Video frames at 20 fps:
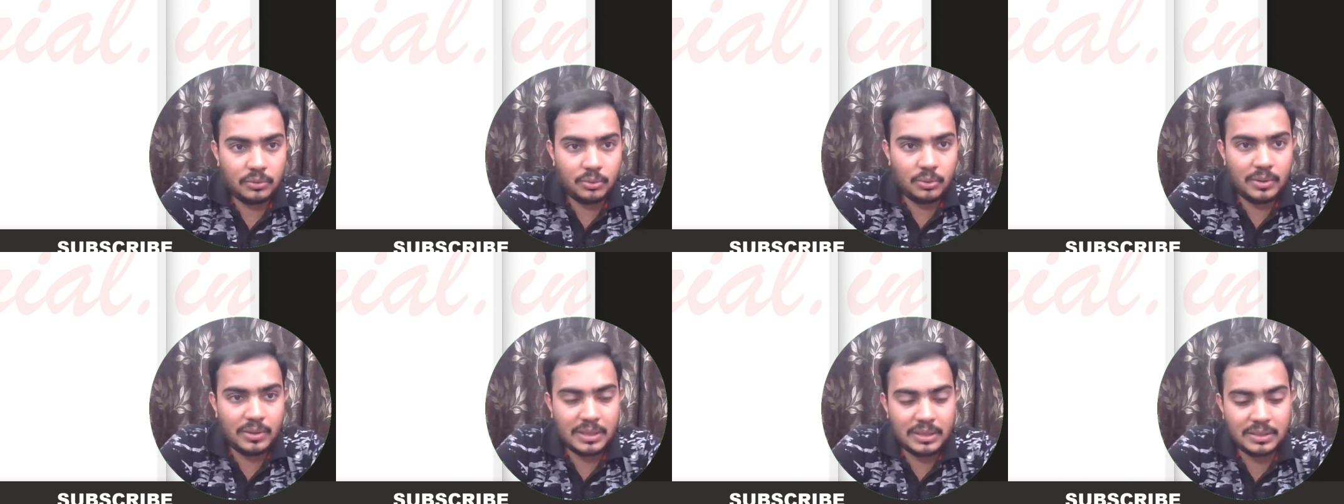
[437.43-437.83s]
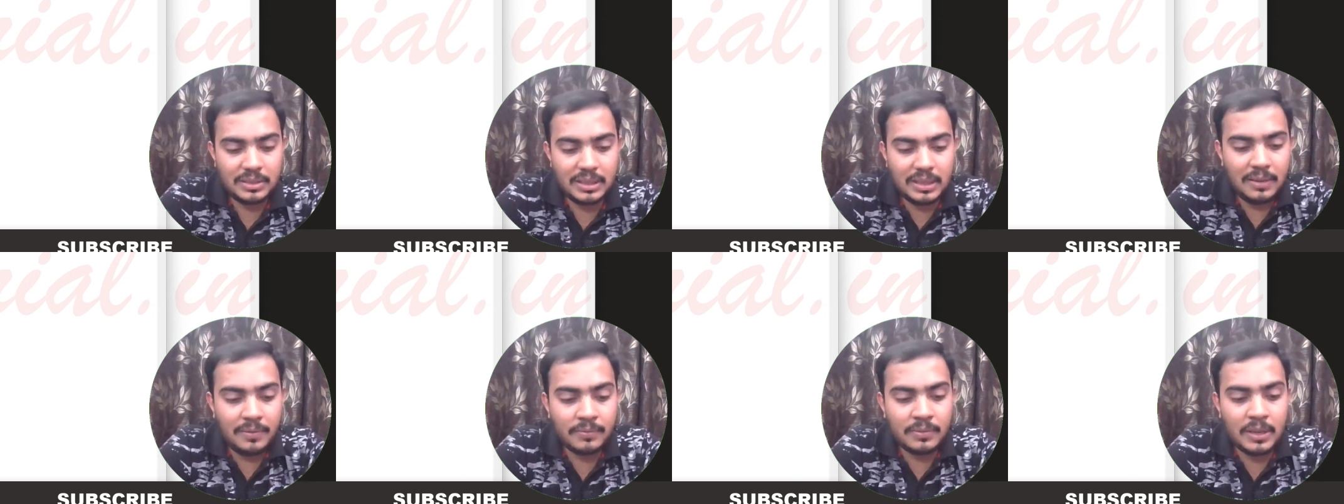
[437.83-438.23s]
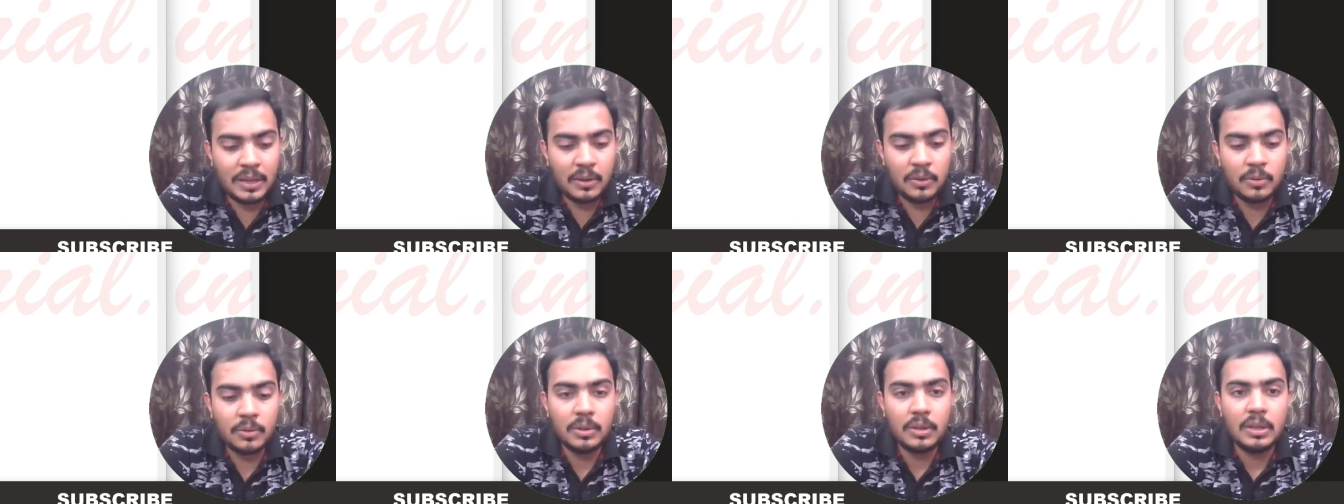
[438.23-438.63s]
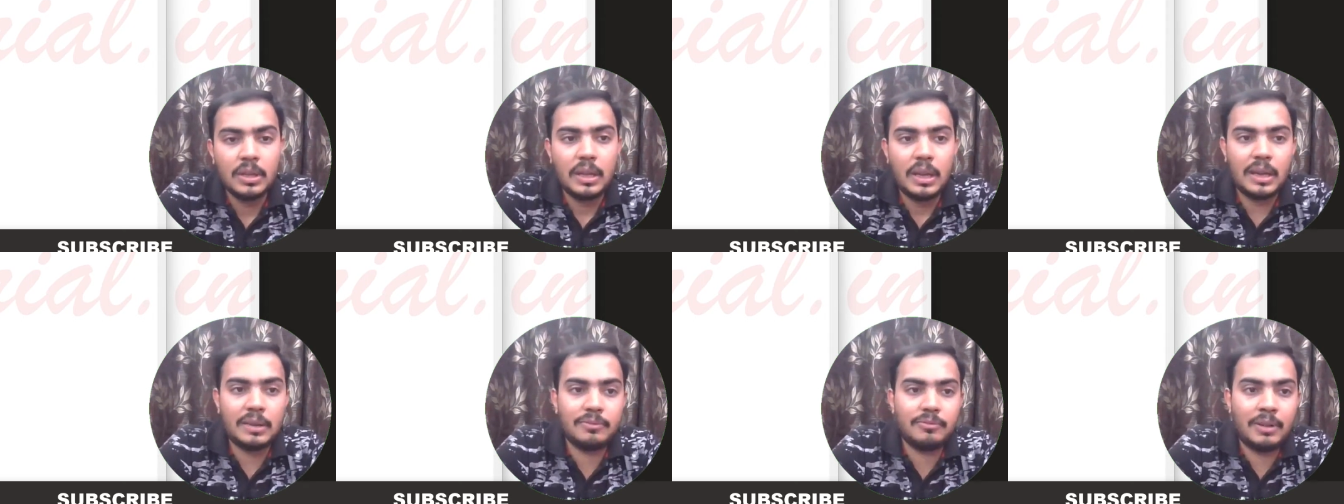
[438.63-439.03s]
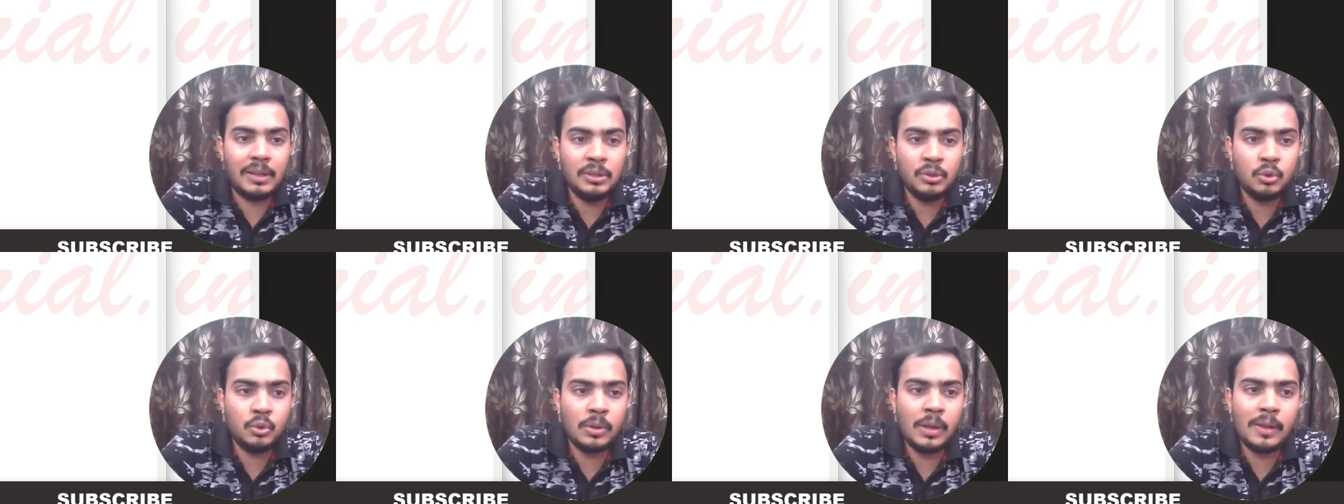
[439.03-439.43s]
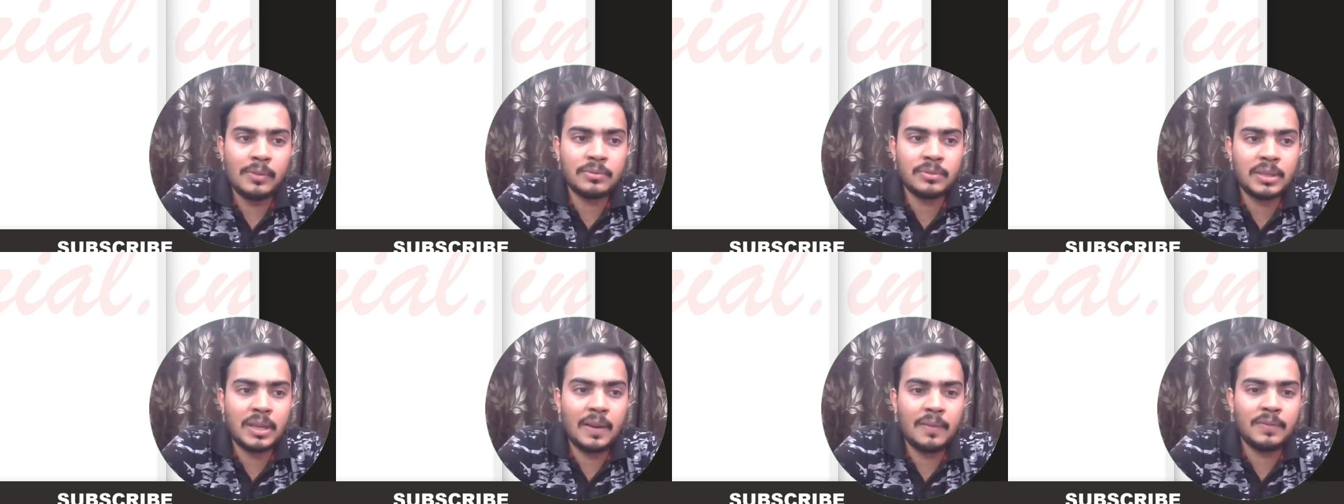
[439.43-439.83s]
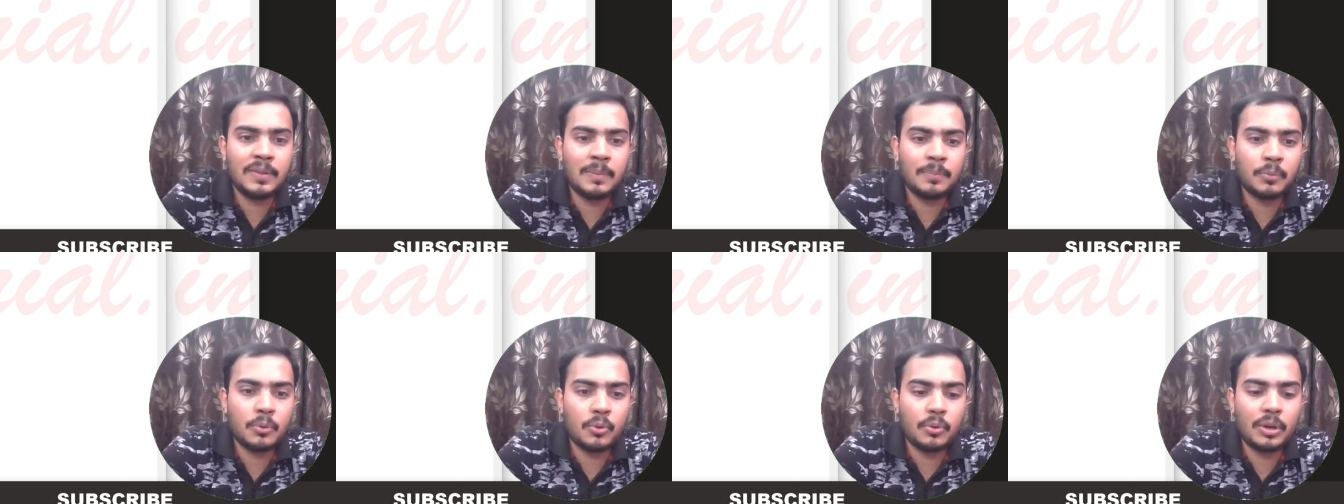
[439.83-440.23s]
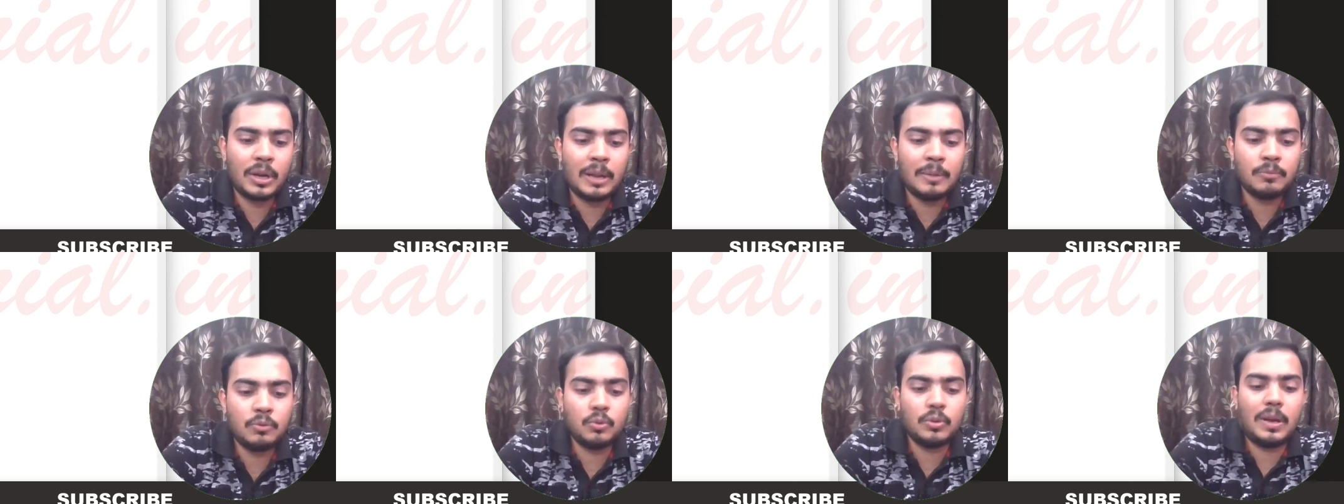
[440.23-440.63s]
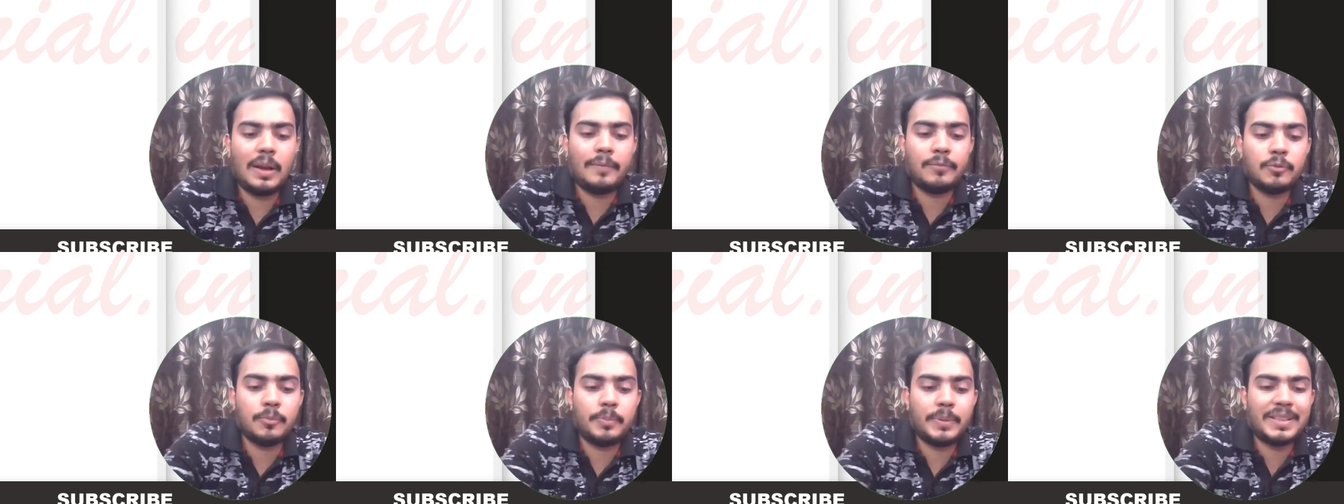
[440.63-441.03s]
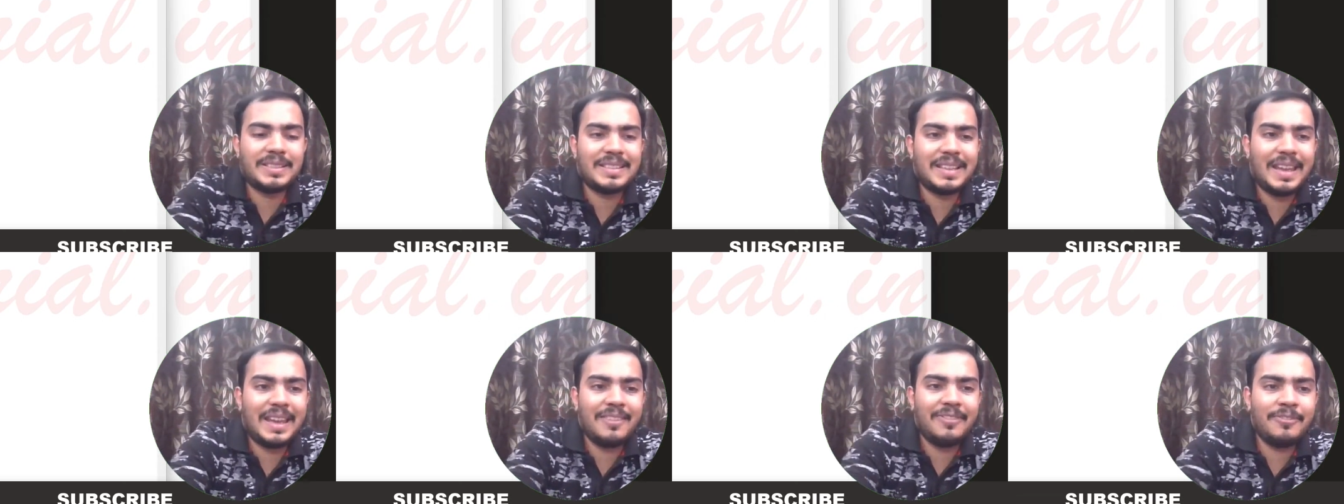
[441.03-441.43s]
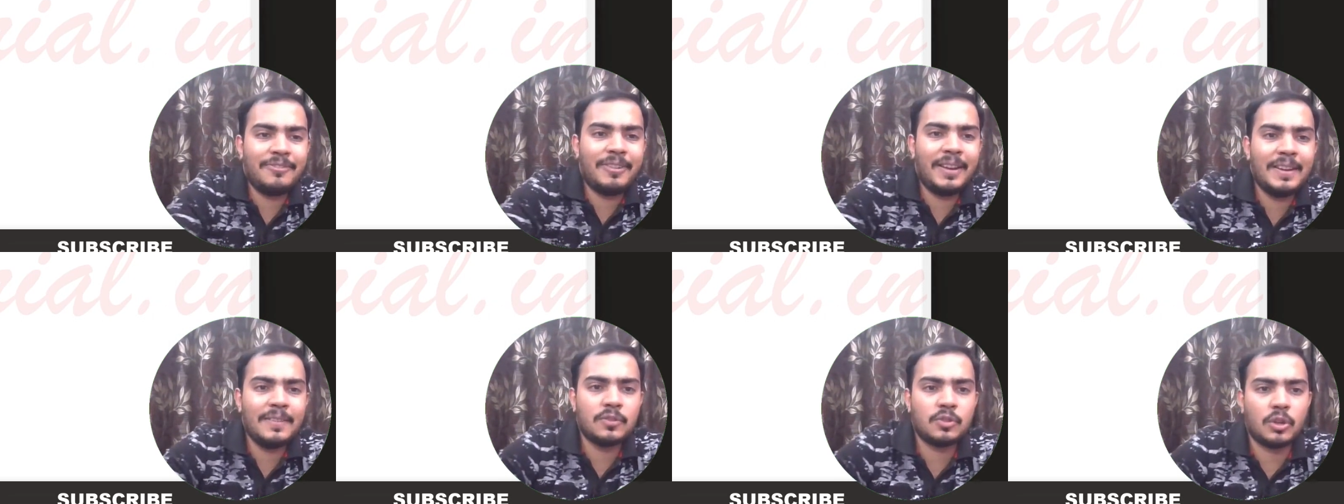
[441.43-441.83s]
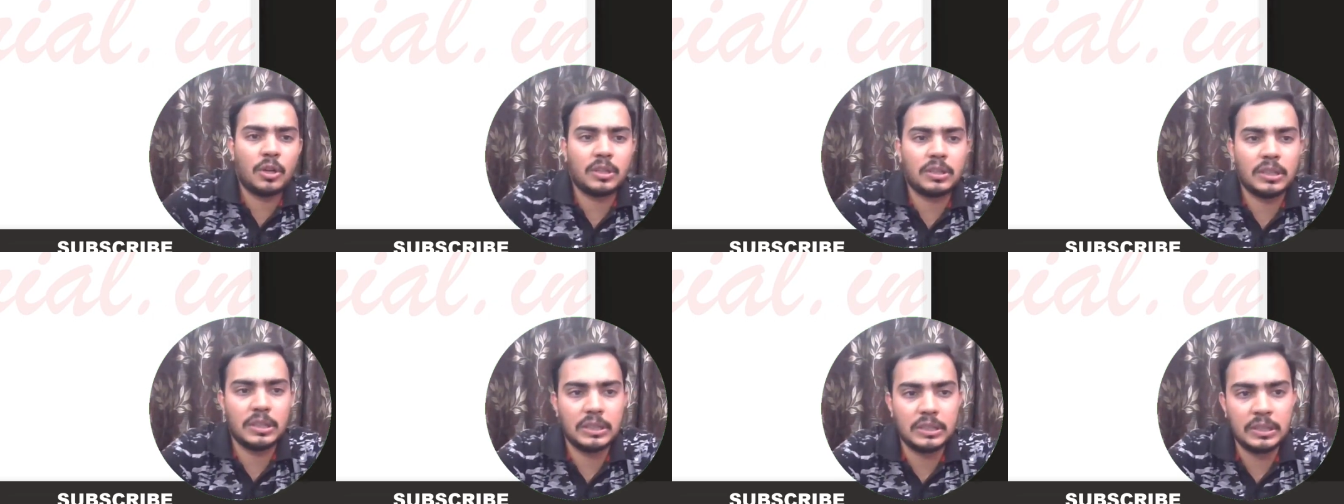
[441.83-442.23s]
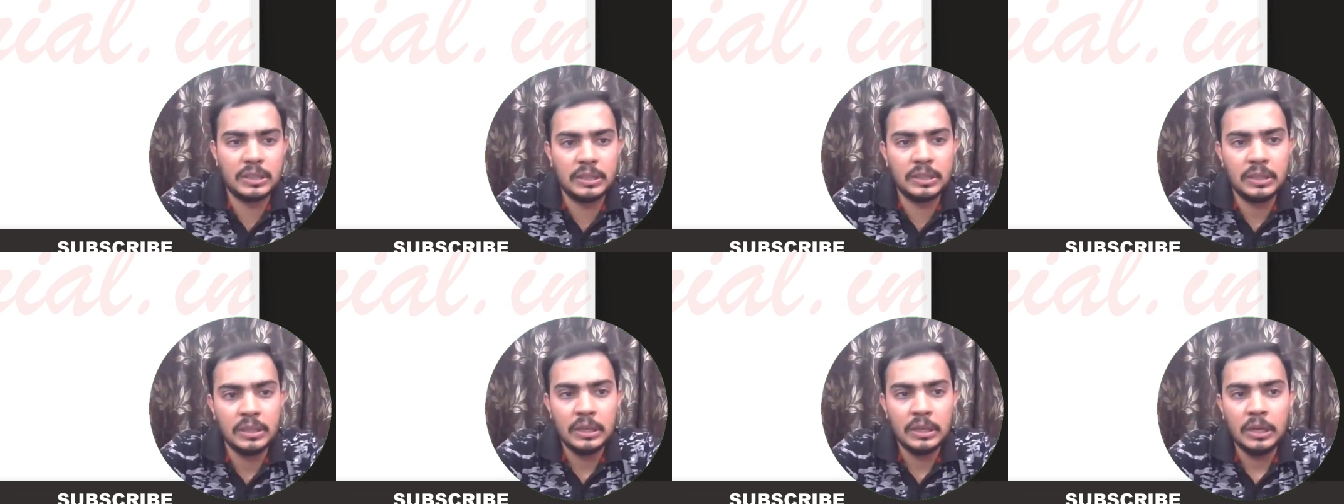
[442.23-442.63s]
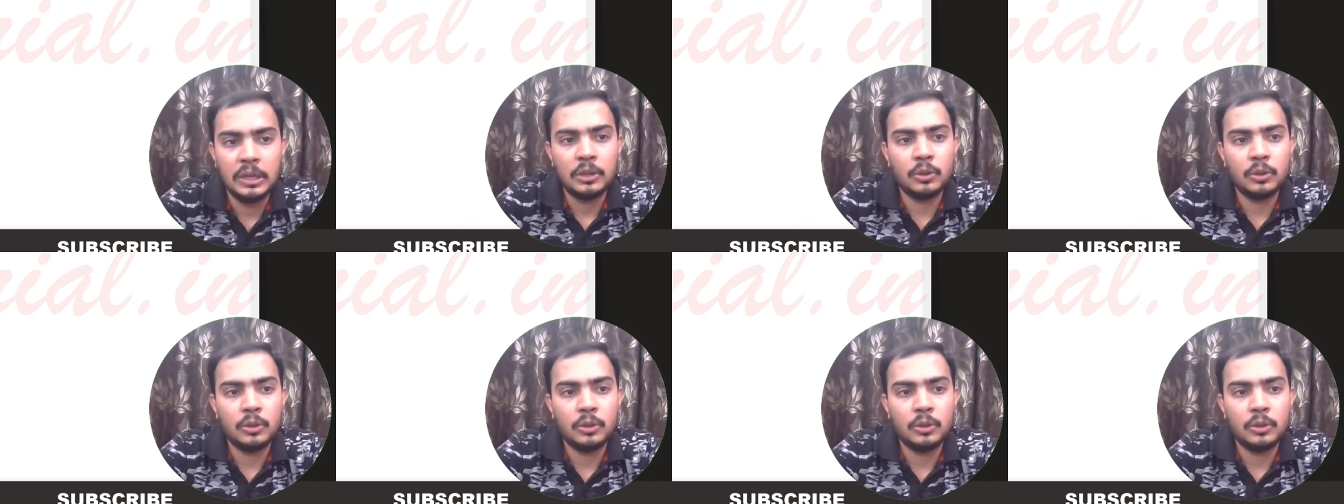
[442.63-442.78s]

so it is saved now. And once you have saved the program, you have to press F5 shortcut key